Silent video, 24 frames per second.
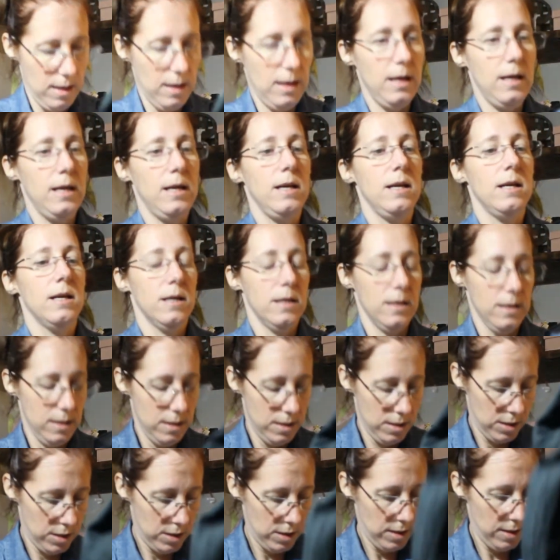
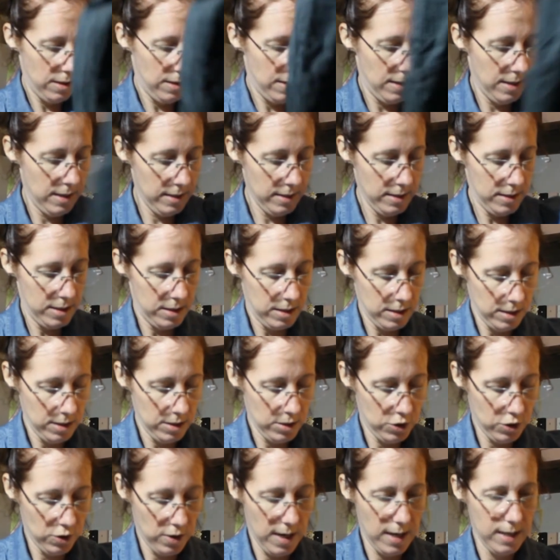And this
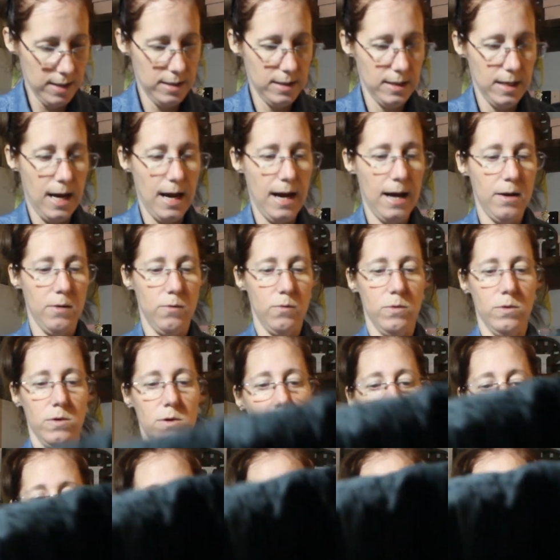dress I
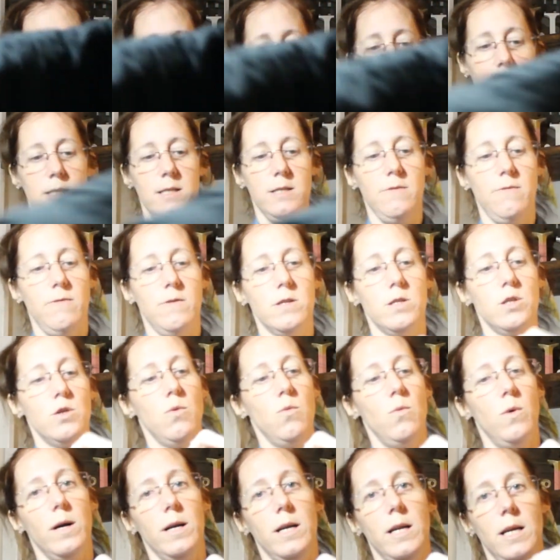will list for
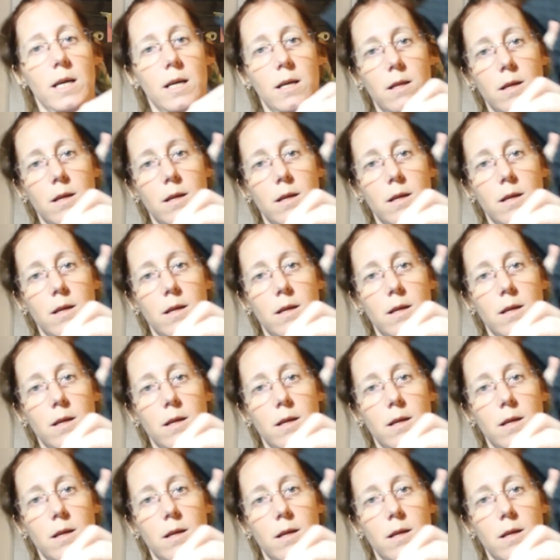$20.